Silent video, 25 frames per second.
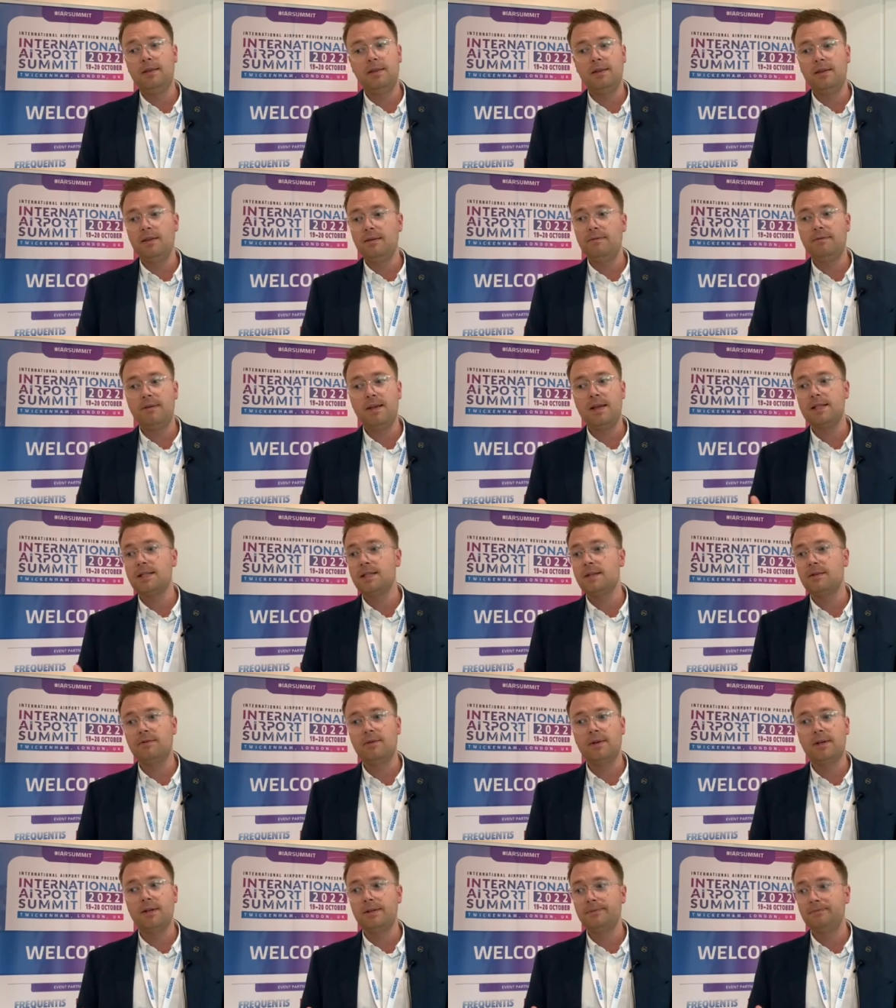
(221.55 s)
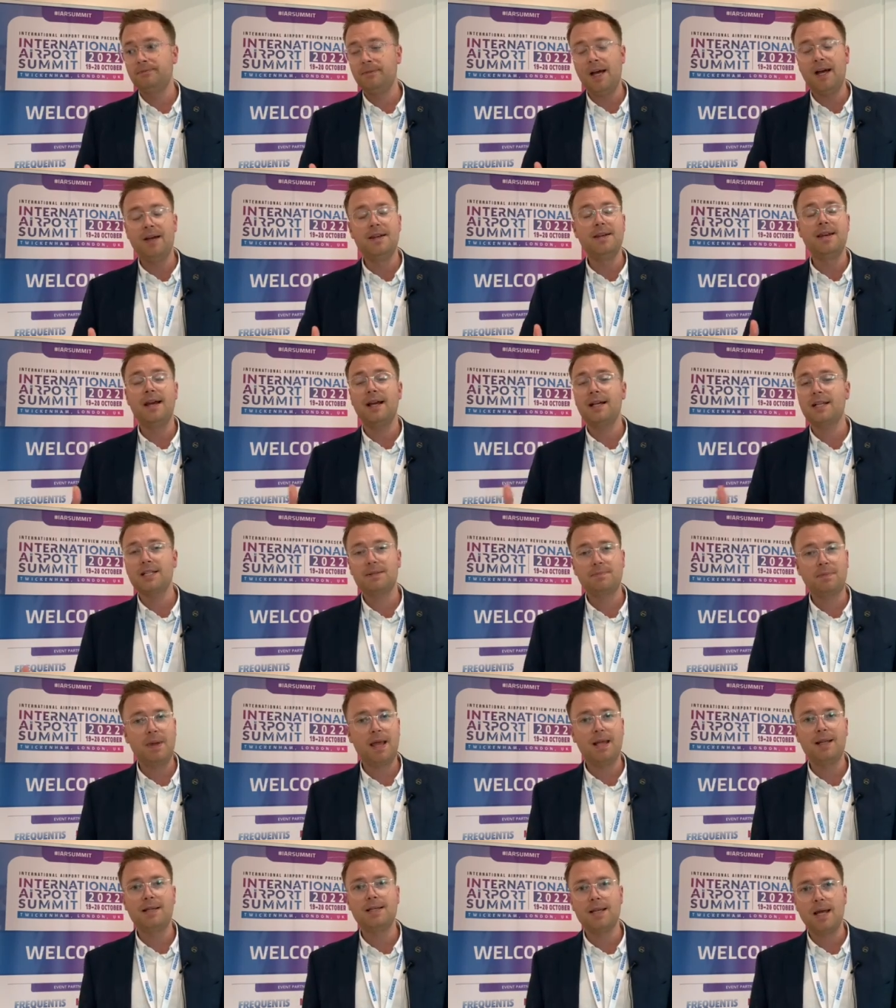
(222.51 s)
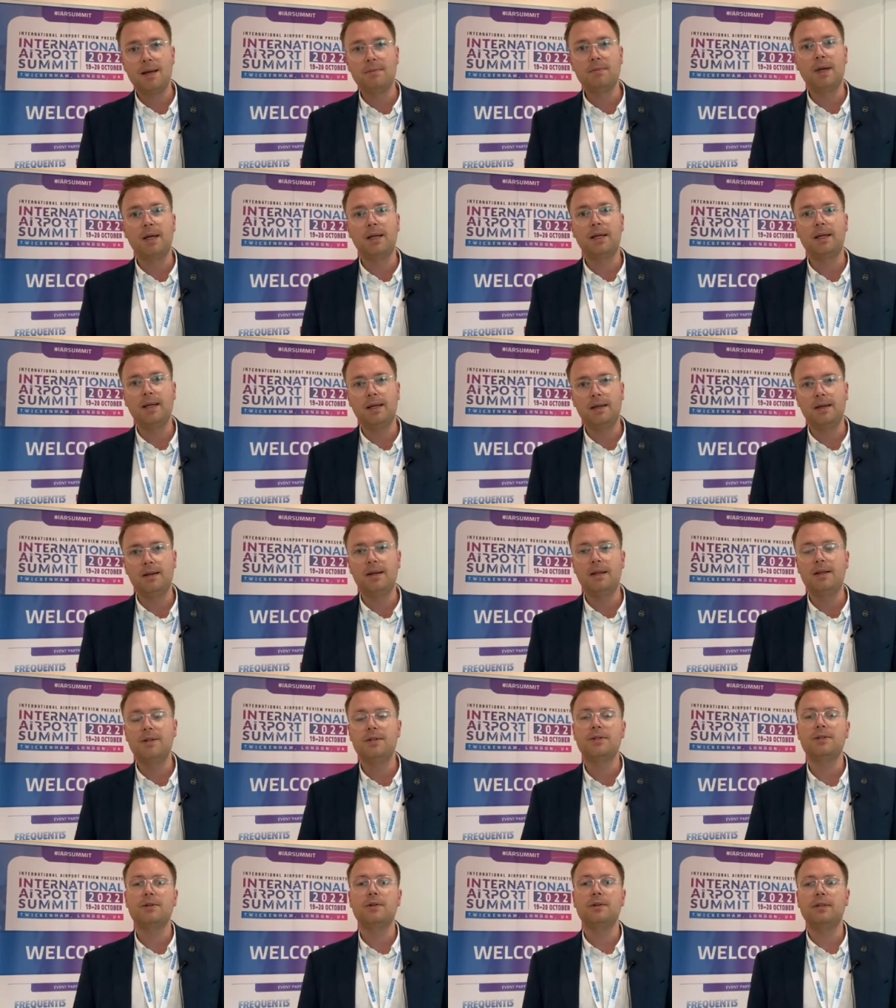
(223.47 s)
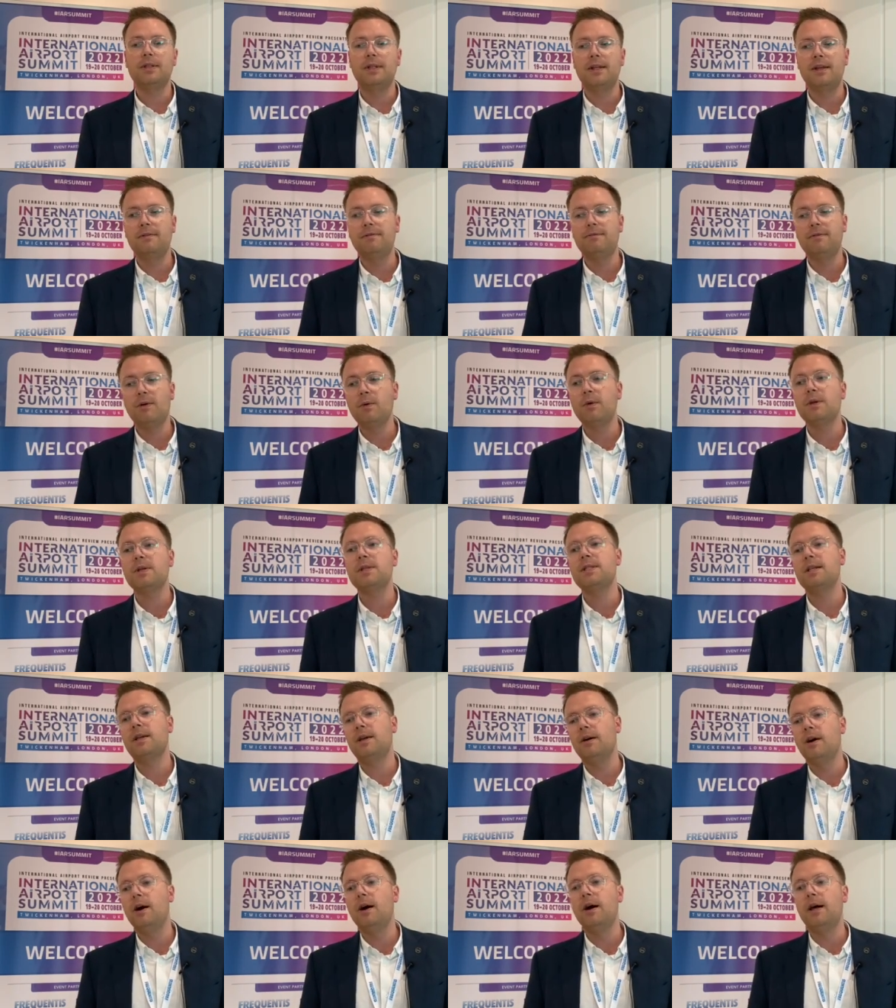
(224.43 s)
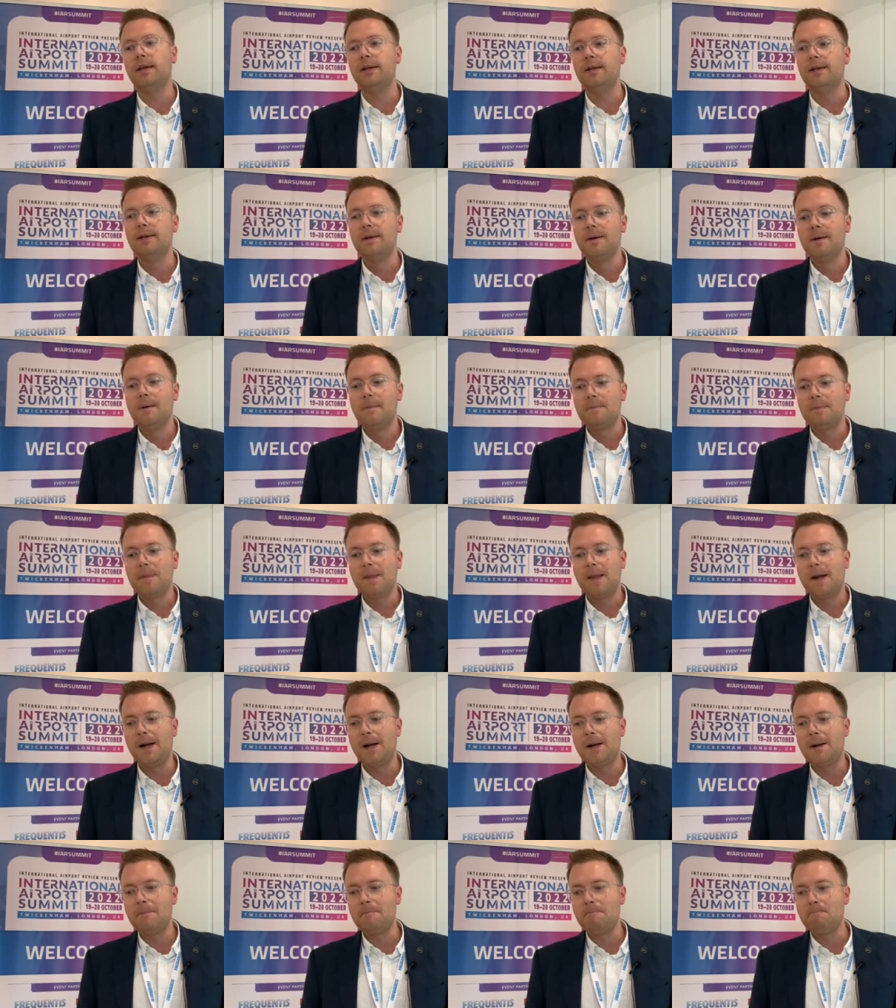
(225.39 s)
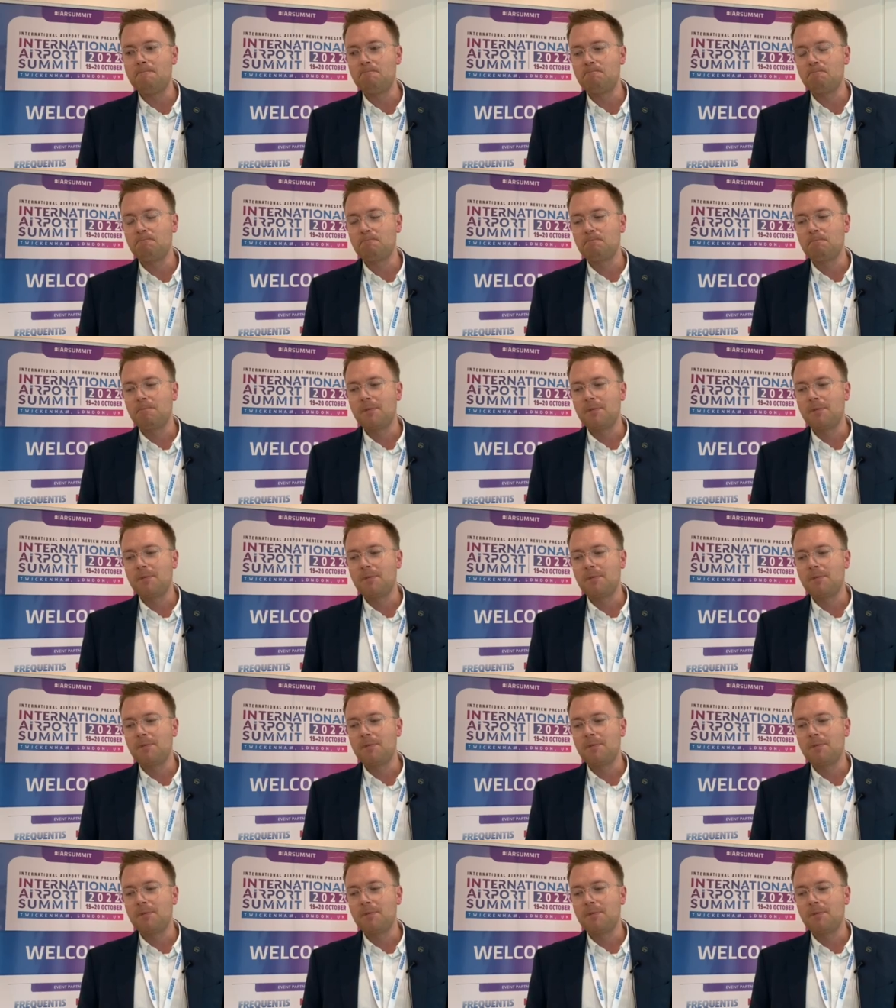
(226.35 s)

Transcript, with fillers: the face of a, a next pandemic and, and, certainly focusing on um,